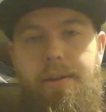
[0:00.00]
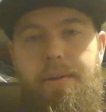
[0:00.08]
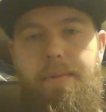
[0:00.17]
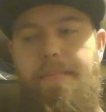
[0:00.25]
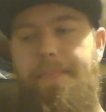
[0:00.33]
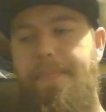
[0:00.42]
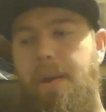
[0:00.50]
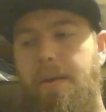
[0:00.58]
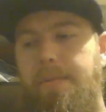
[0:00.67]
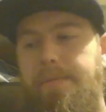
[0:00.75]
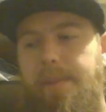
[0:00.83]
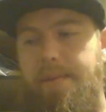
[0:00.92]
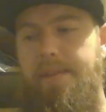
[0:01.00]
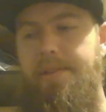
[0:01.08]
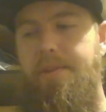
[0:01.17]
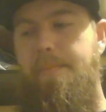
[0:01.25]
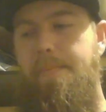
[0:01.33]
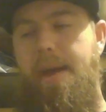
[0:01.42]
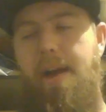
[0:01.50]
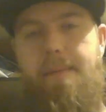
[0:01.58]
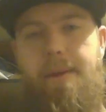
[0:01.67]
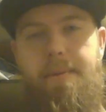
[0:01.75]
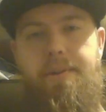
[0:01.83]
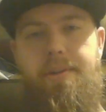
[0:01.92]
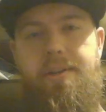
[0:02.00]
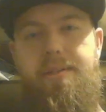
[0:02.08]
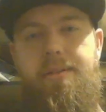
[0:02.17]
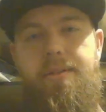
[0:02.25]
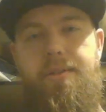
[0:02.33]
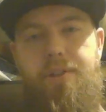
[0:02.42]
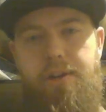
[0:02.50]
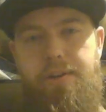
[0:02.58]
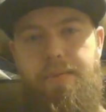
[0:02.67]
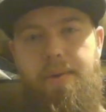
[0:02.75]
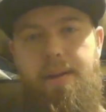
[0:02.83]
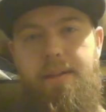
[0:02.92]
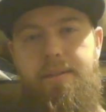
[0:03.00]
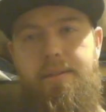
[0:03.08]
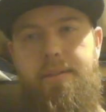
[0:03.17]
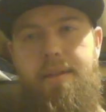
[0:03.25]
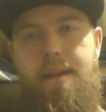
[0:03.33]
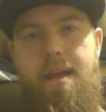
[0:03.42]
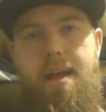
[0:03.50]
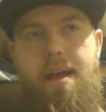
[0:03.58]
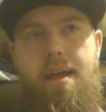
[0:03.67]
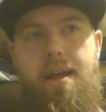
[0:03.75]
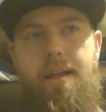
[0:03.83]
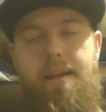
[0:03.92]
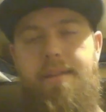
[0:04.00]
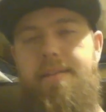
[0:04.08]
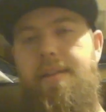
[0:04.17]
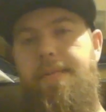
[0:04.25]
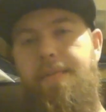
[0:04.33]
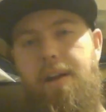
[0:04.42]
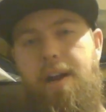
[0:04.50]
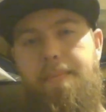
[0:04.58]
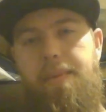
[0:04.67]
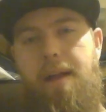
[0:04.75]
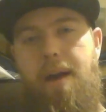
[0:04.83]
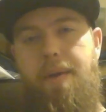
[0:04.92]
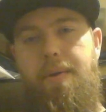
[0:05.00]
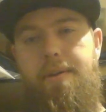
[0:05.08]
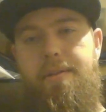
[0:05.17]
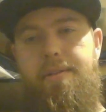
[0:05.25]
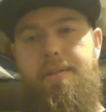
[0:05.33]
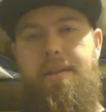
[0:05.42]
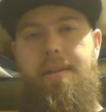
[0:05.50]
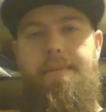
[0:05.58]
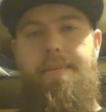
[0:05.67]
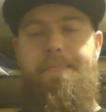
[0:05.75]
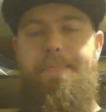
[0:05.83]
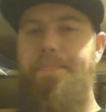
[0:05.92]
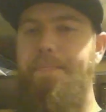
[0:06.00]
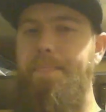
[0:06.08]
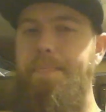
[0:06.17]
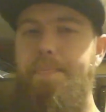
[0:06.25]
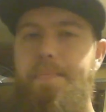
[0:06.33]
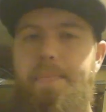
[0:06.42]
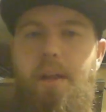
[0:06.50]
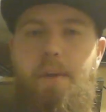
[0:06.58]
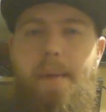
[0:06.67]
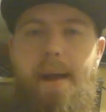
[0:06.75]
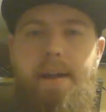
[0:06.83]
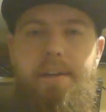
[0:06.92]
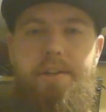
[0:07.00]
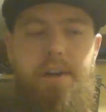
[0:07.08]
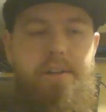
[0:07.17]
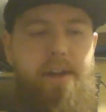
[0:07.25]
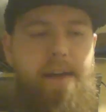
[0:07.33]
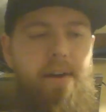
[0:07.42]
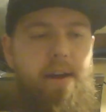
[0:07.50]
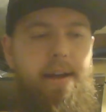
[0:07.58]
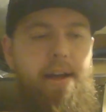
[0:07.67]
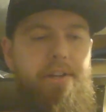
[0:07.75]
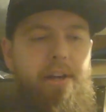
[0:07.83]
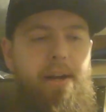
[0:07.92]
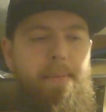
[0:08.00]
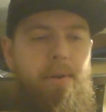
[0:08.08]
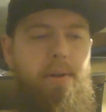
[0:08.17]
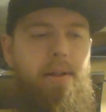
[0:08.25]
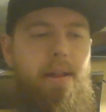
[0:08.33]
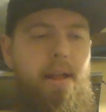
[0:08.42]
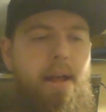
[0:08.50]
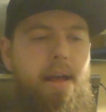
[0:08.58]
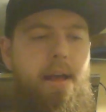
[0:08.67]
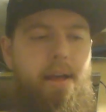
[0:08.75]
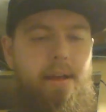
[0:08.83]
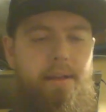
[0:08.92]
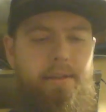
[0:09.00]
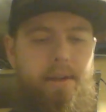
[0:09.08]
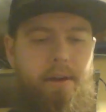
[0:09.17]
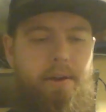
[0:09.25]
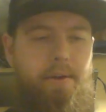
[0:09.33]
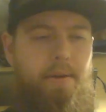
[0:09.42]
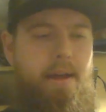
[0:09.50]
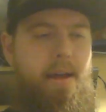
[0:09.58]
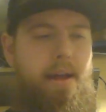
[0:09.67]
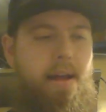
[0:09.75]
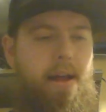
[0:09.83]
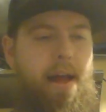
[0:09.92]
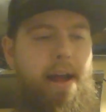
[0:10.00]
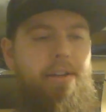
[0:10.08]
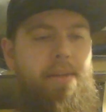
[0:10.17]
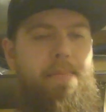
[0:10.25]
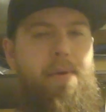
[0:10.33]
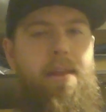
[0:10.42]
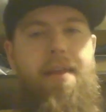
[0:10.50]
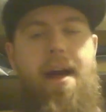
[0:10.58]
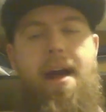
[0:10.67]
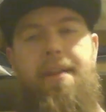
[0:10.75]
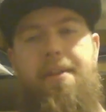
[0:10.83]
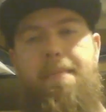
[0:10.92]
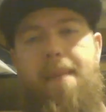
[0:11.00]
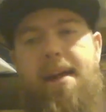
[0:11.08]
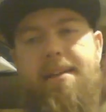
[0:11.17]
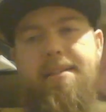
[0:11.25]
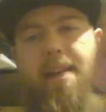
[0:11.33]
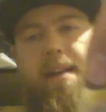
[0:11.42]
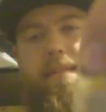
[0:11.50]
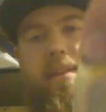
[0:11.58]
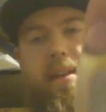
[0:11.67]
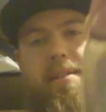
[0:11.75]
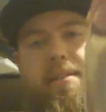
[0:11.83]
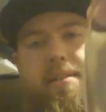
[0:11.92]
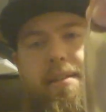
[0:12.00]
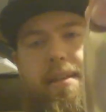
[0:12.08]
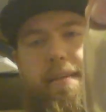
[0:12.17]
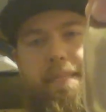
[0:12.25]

to. Hopefully with this new paint I'll be able to just charge it once, let it sit for a couple hours, and then go back and charge it after I catch a couple. So I actually put that on the back side of this.